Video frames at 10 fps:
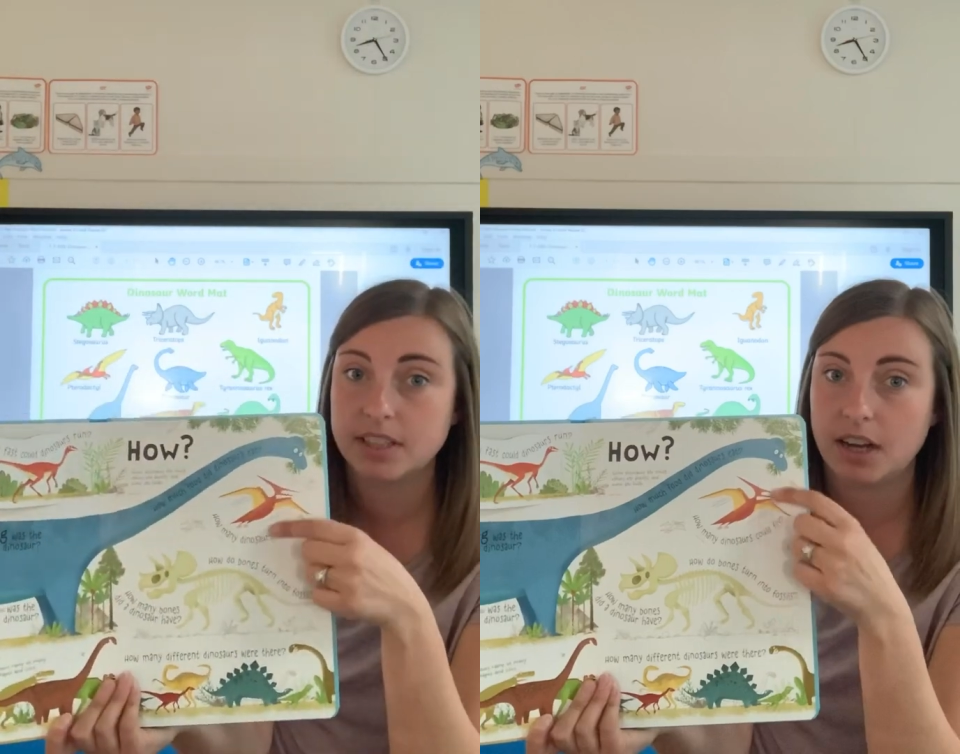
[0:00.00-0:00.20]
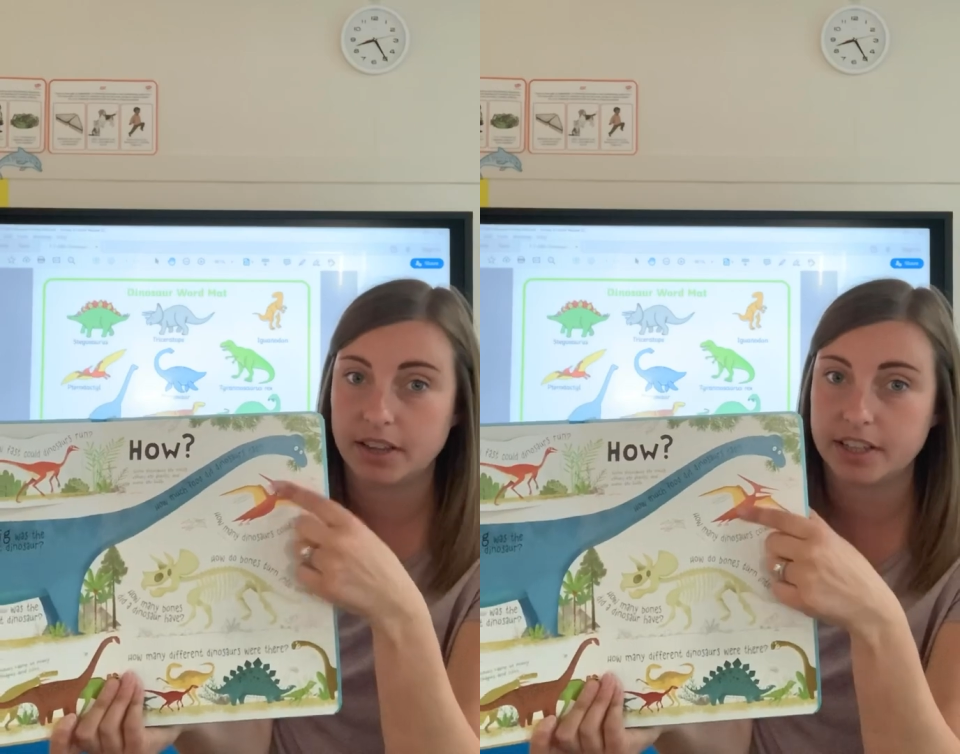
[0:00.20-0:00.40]

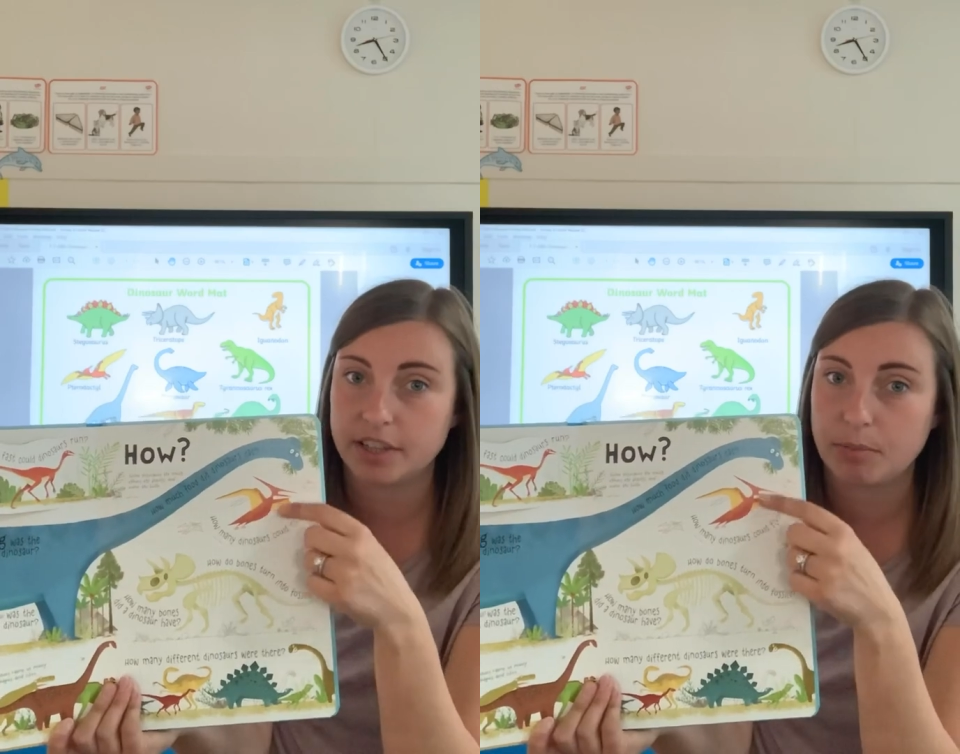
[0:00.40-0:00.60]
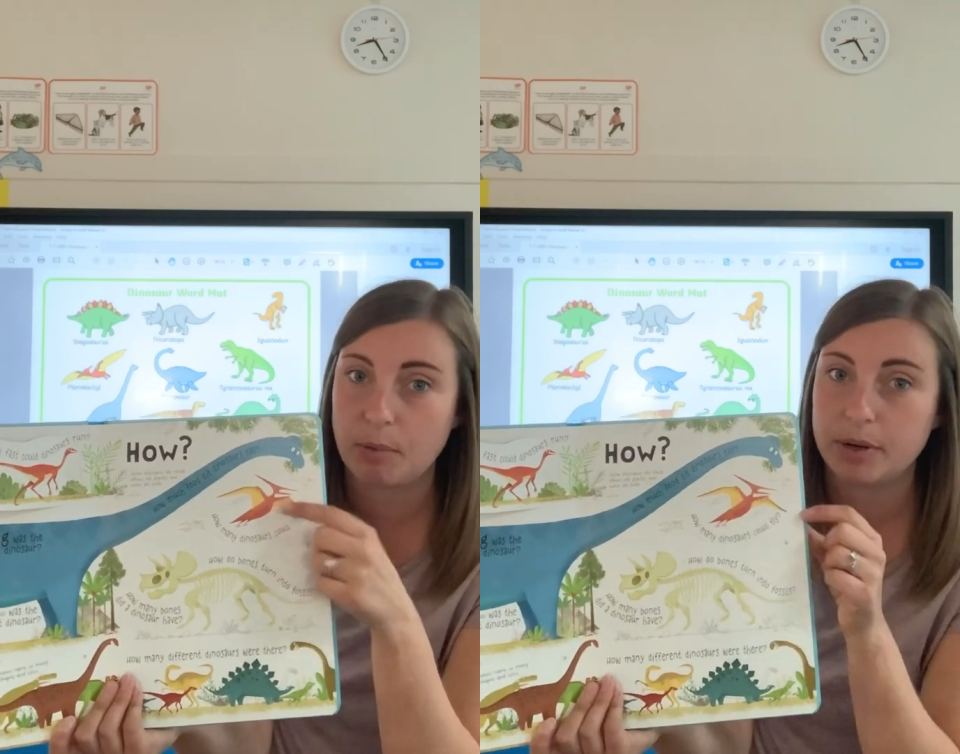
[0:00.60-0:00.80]
I think
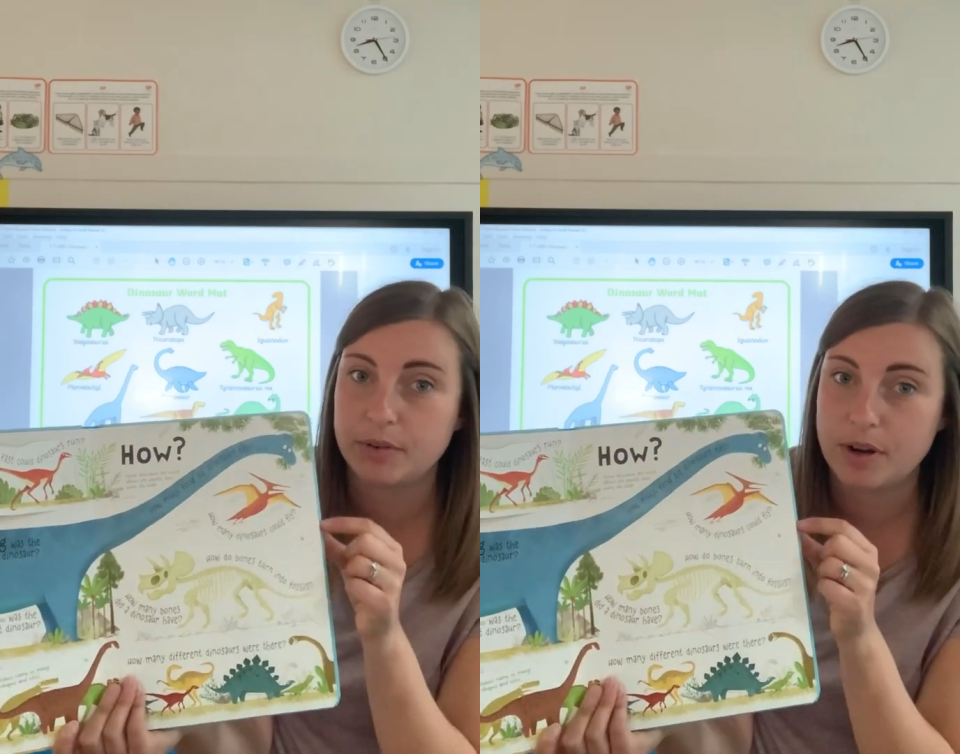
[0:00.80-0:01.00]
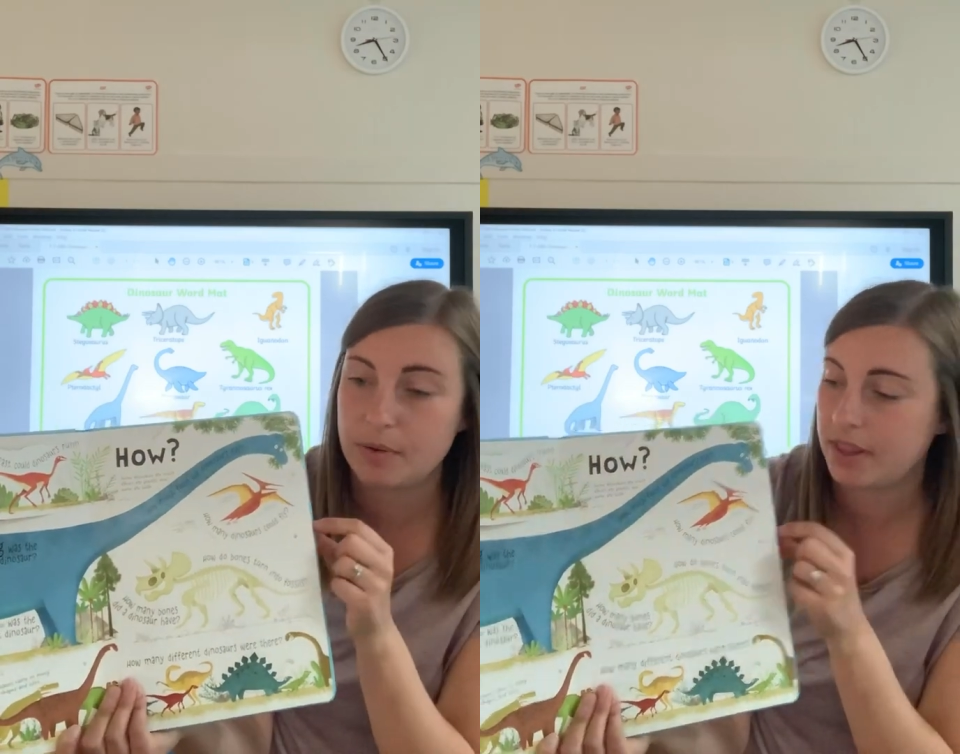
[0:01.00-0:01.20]
you probably all
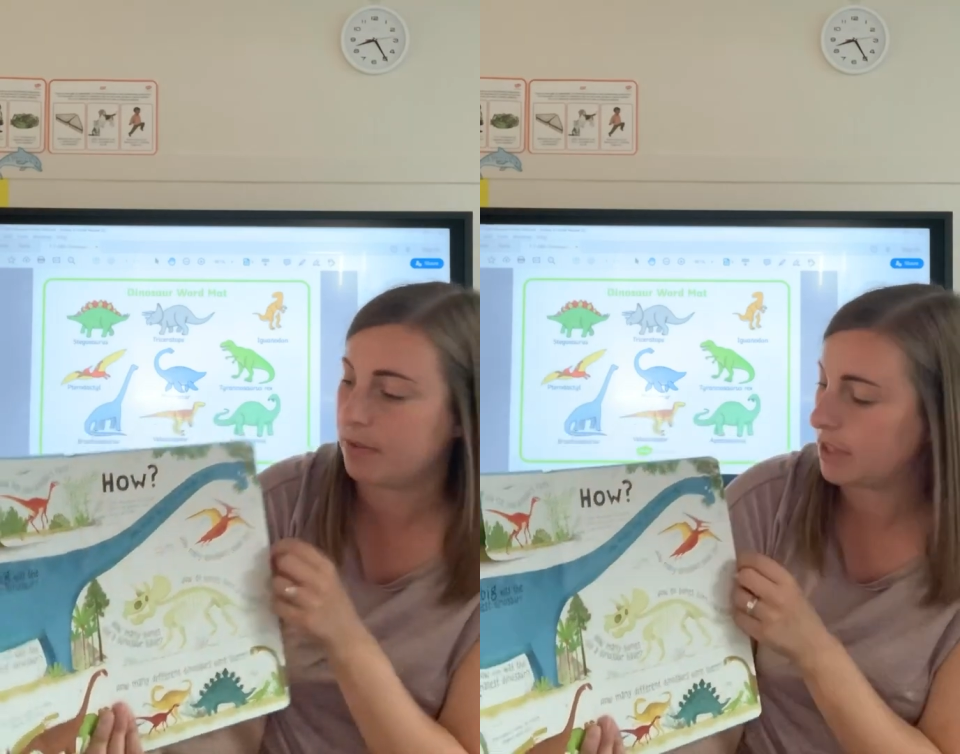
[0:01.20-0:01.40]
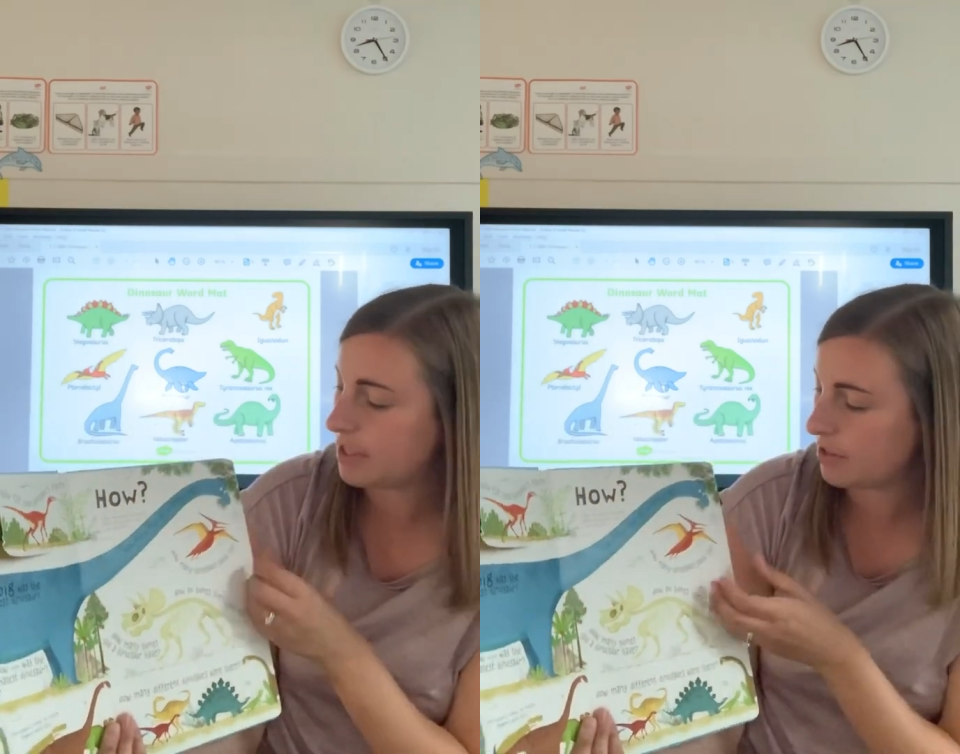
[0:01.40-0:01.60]
know what that
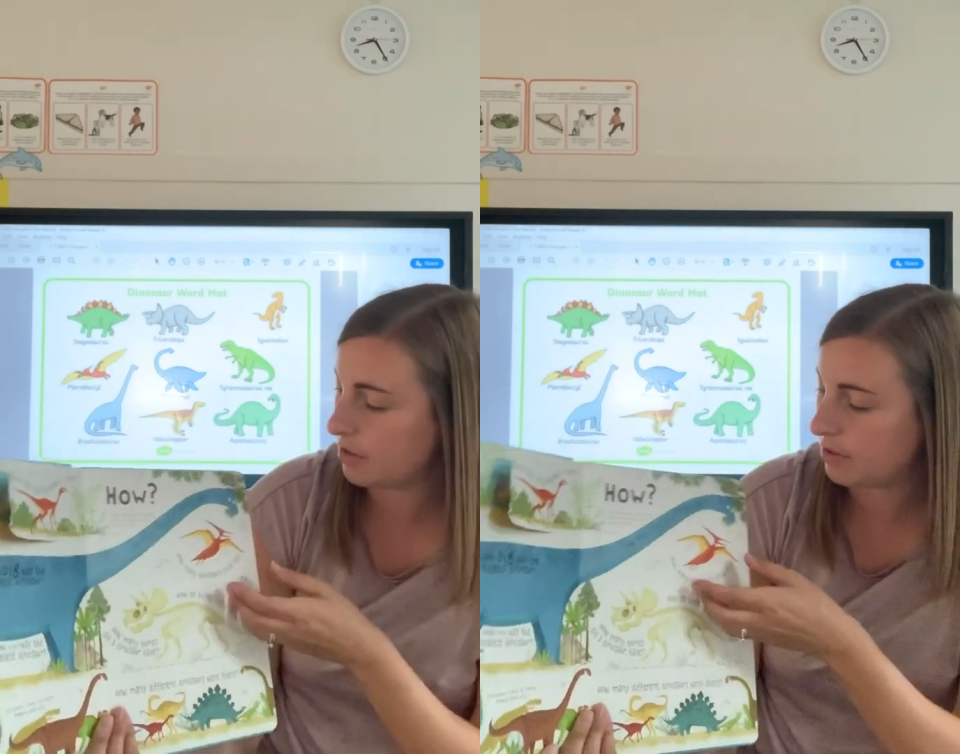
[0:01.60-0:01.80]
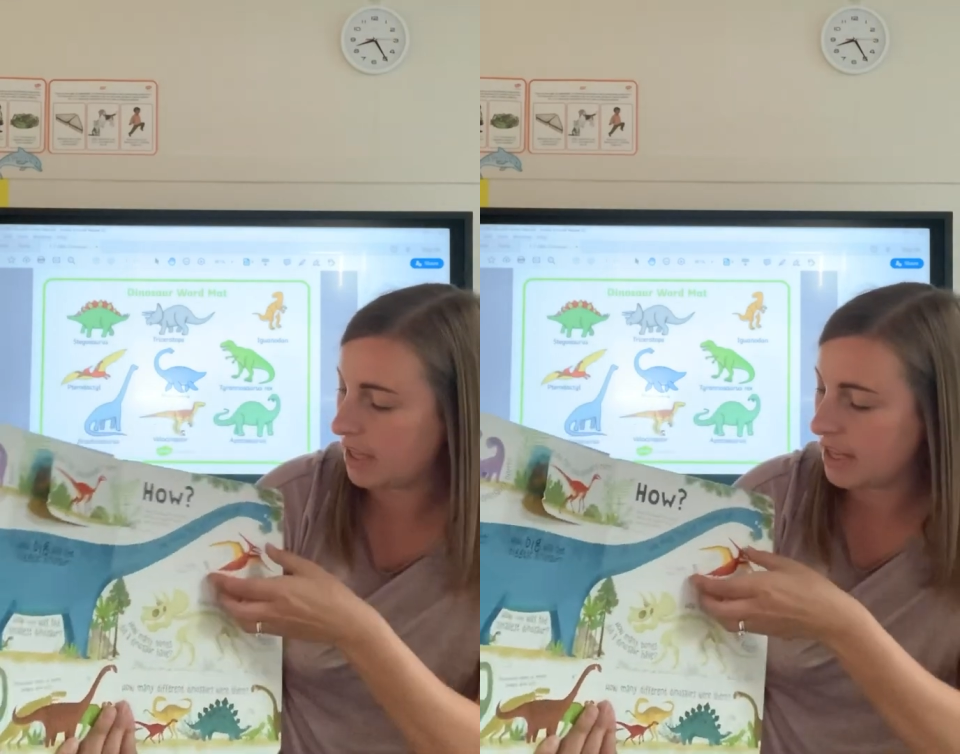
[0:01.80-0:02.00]
one is
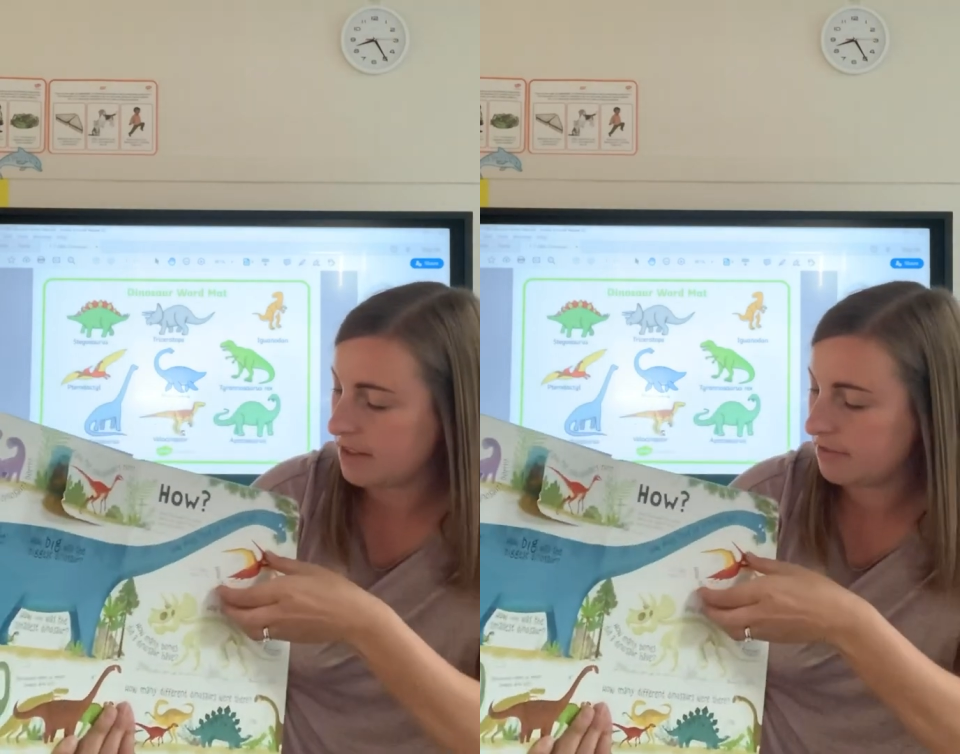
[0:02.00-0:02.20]
called there.